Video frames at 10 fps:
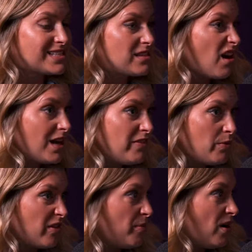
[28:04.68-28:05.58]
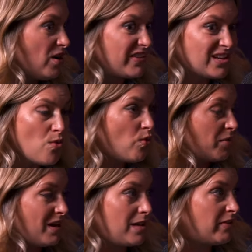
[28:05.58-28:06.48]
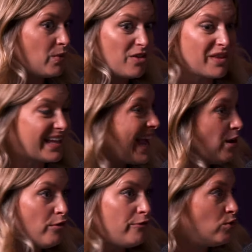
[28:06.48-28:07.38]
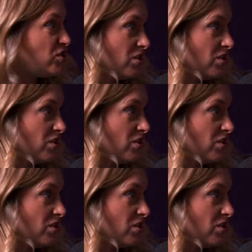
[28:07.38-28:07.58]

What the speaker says: stuck living with a partner they don't want to be living with, but they cannot afford